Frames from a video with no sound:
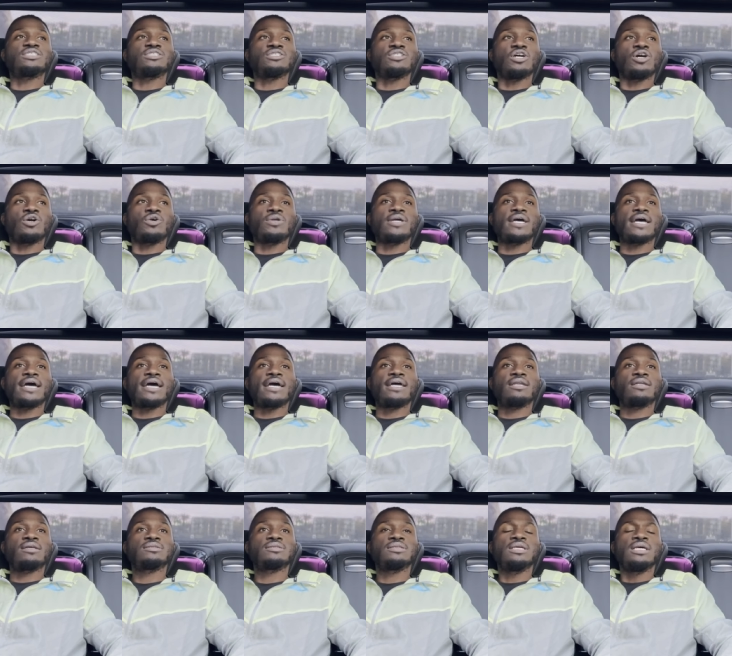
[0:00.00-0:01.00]
to know that.
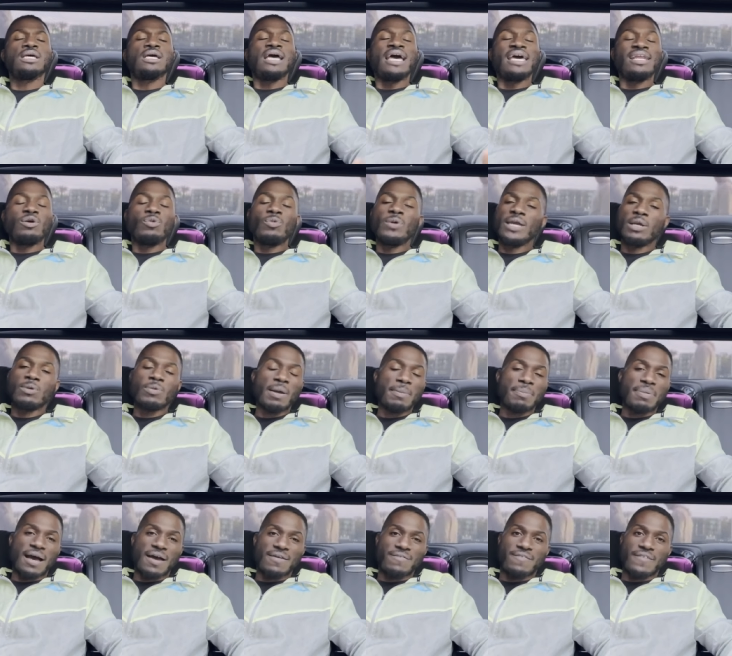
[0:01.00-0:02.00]
And the week went
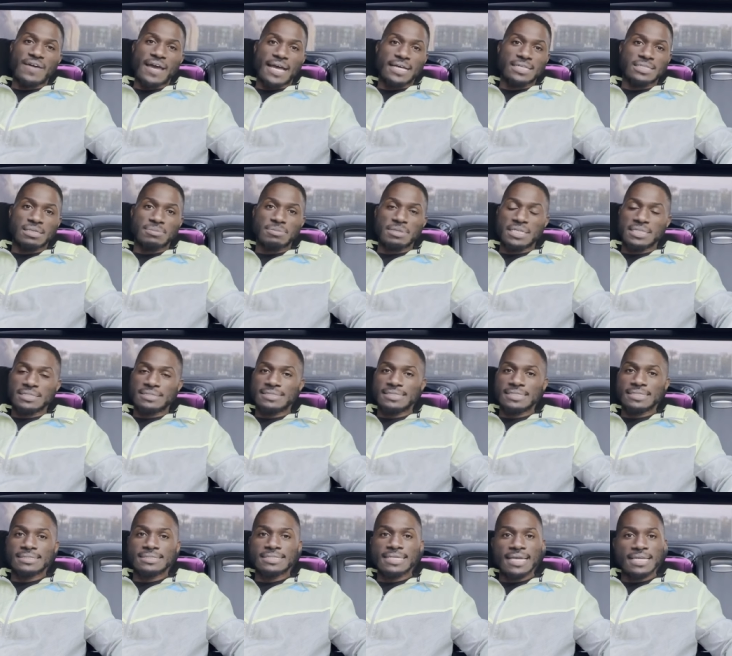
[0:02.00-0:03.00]
by fast. I mean,
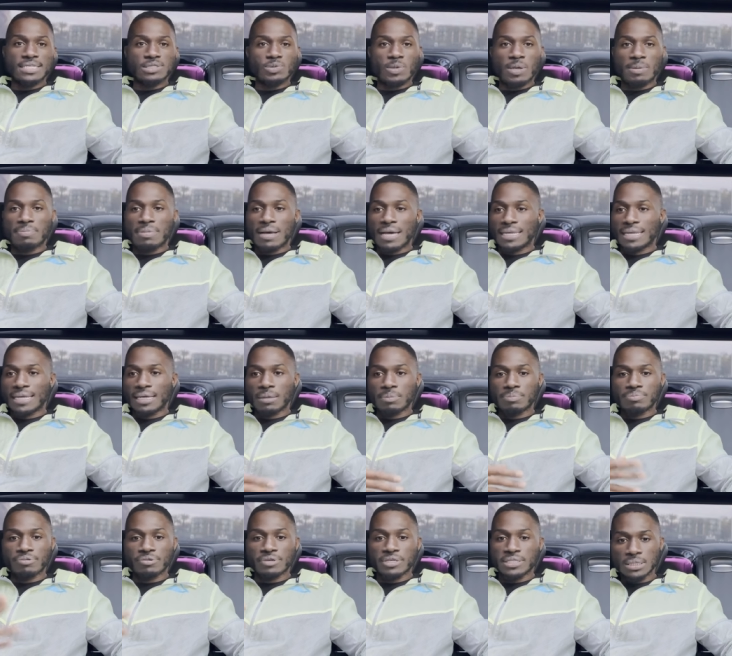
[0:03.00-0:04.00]
six days went by like a
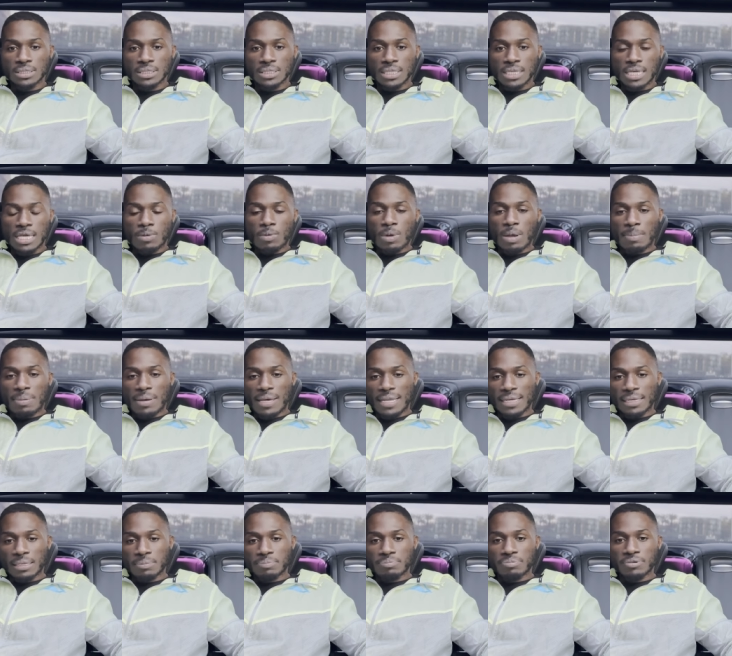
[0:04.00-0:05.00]
breeze. It went by
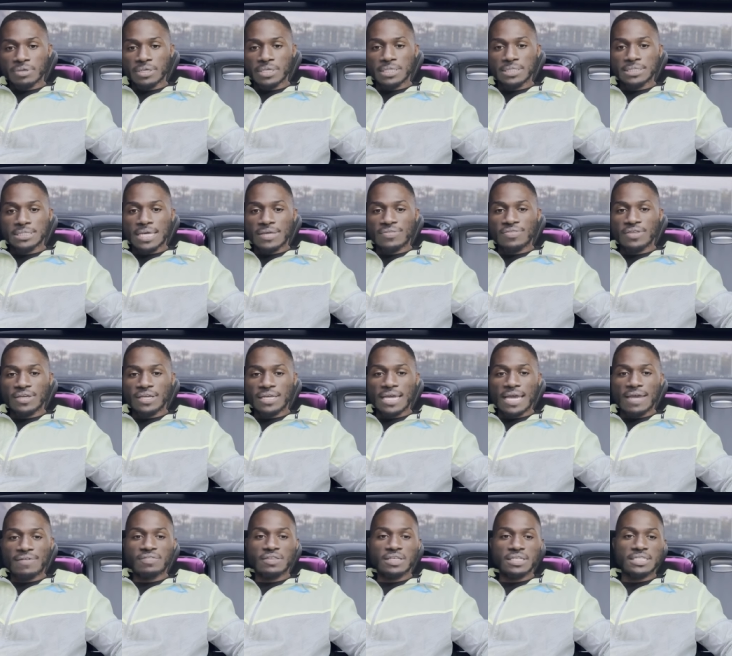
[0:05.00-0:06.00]
like a breeze. I think
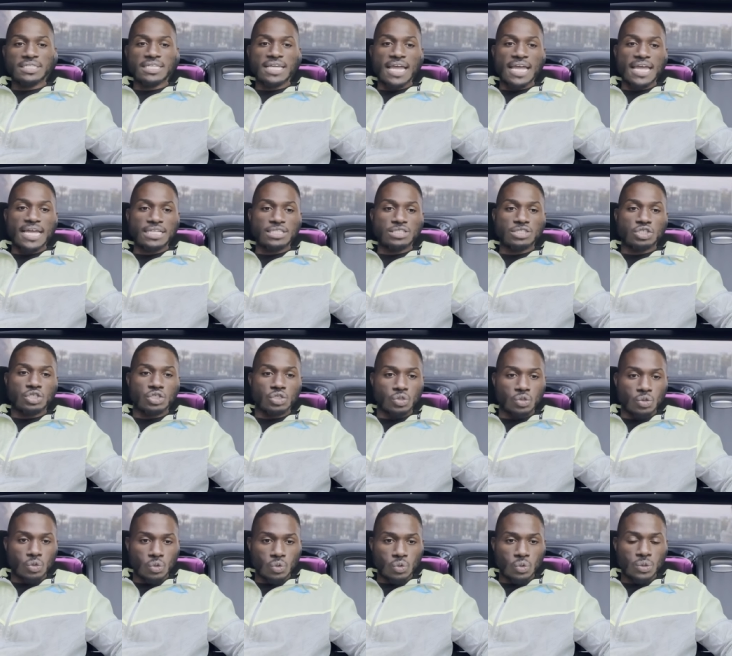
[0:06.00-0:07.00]
after day
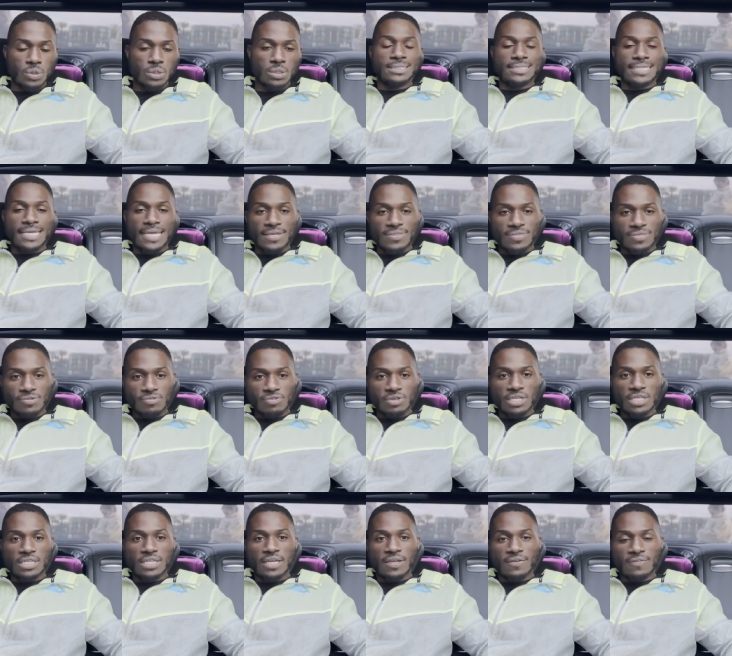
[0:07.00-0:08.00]
two, day
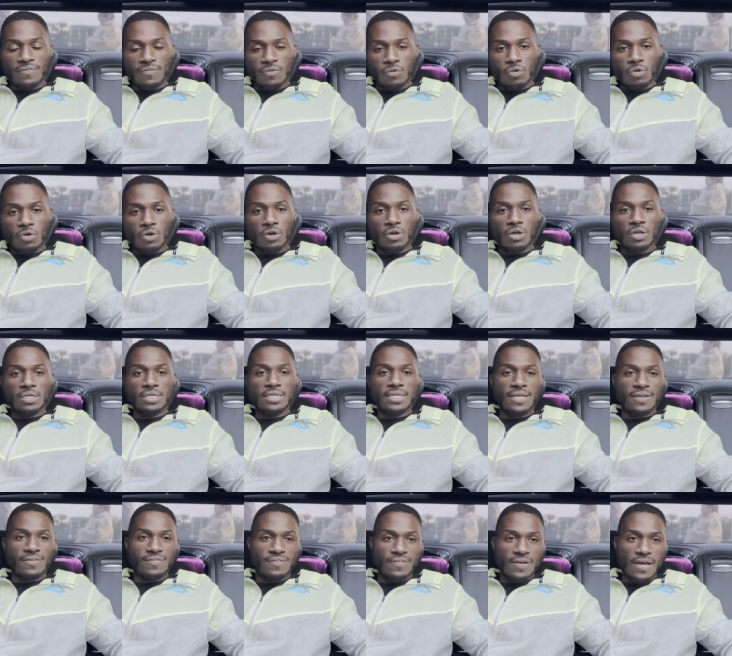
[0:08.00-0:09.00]
three, day four,
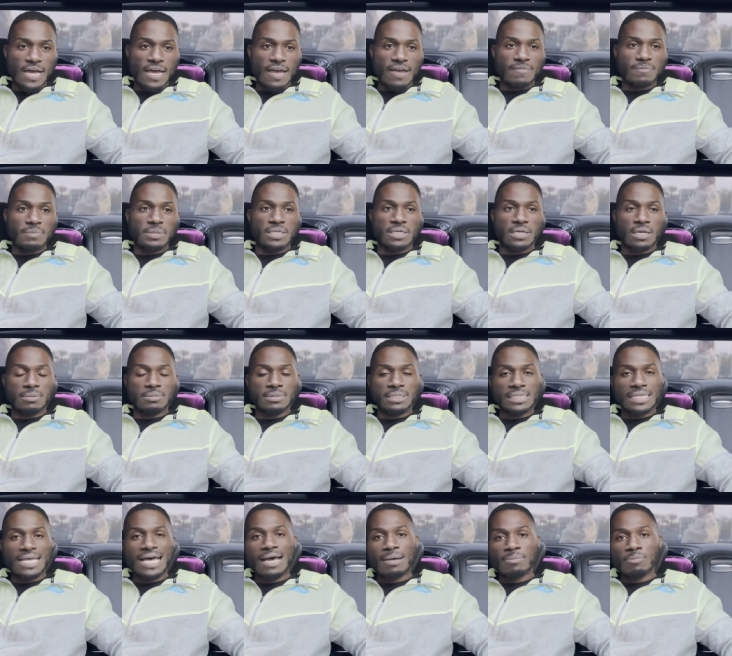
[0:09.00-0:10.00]
day five become a
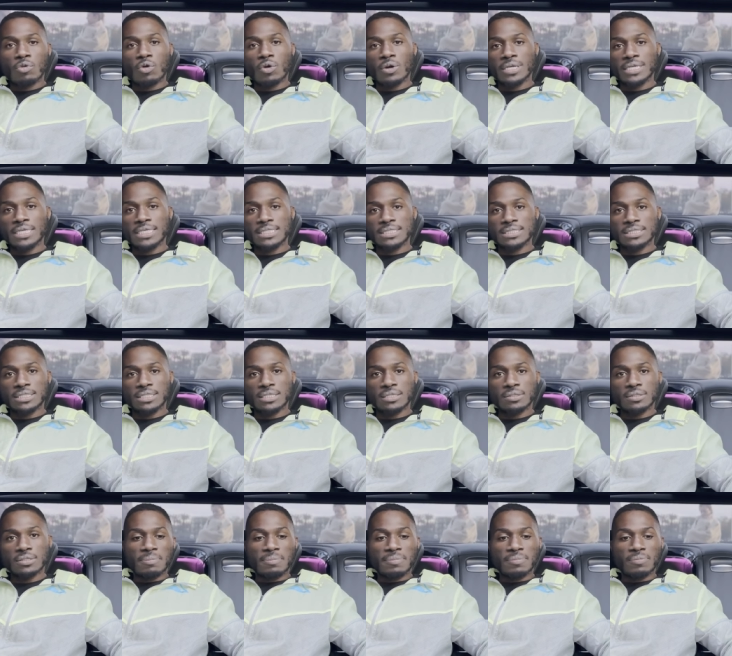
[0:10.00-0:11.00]
lot more easier.
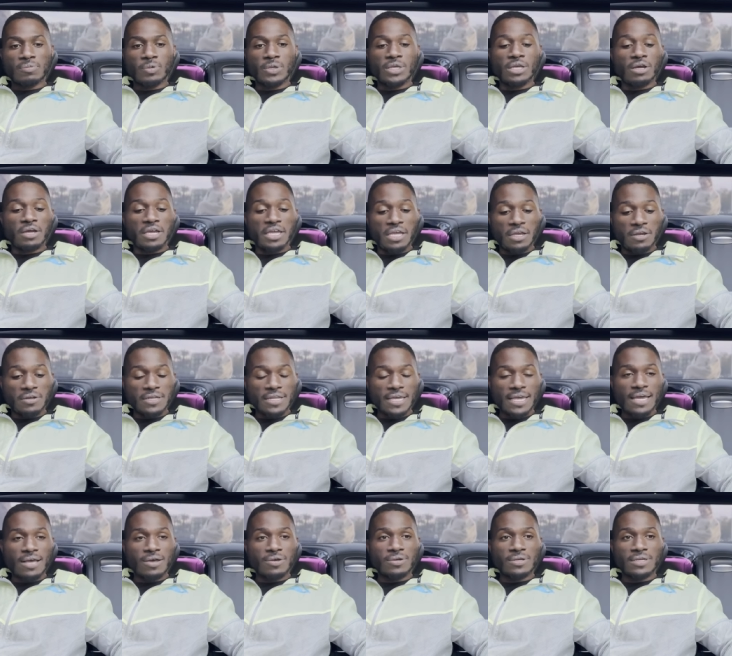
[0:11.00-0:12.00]
We are here
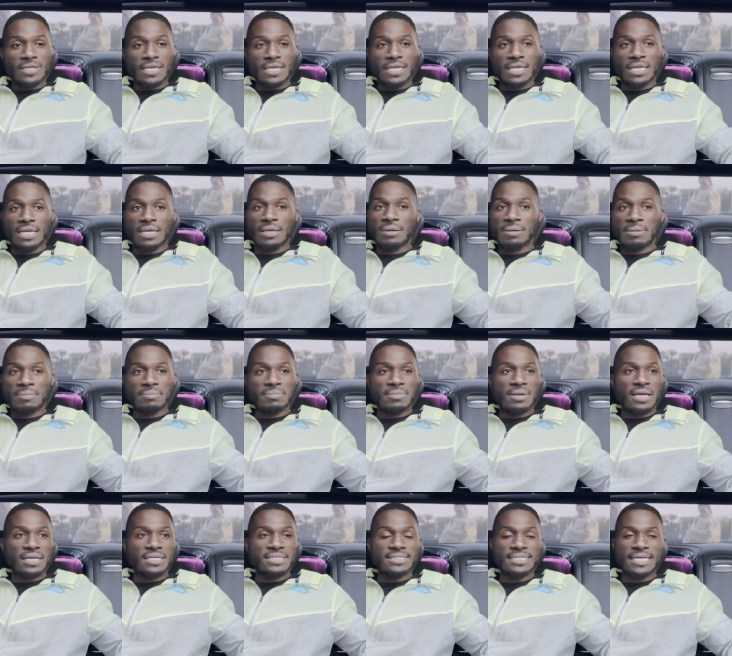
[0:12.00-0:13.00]
now, and I'm
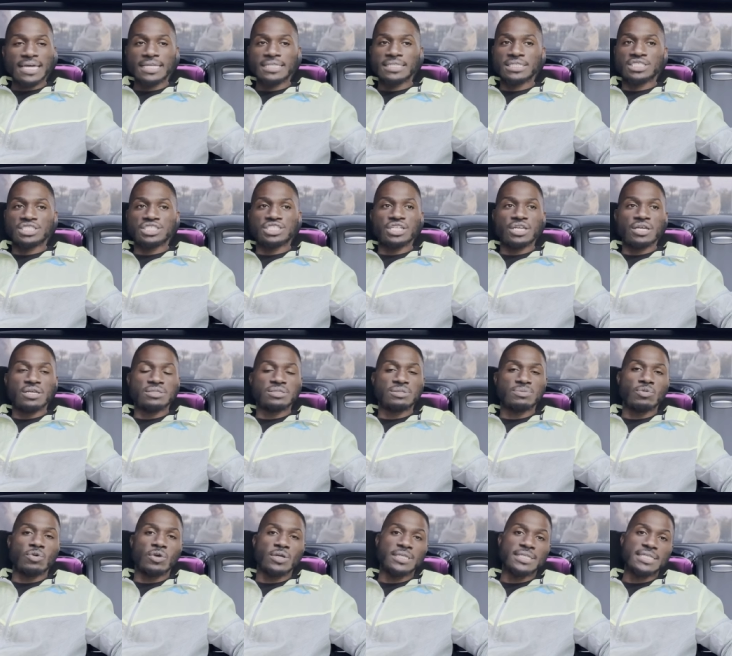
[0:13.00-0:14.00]
excited to share
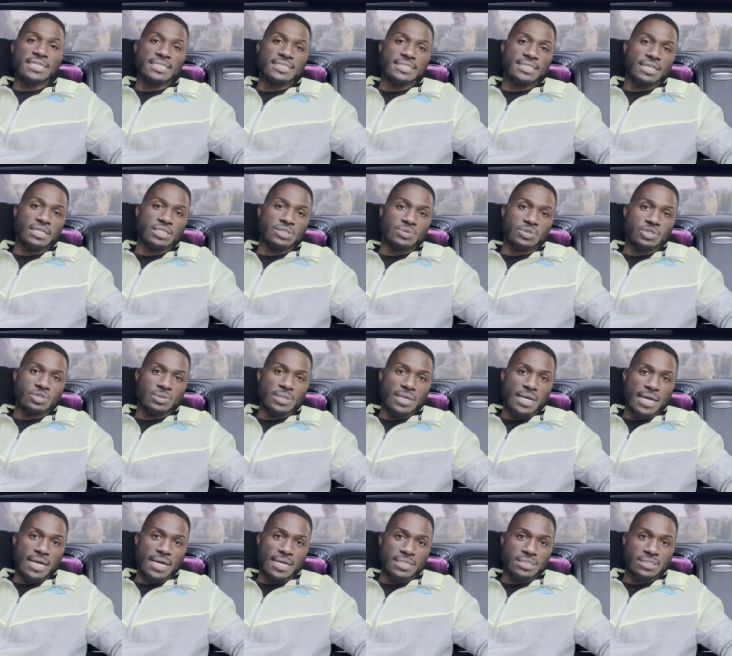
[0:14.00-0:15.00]
some more details with you
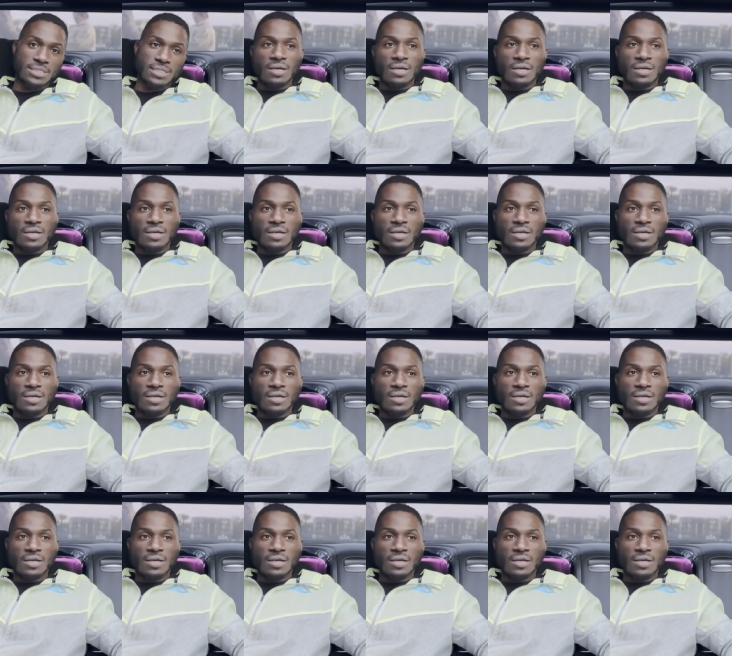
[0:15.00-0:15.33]
guys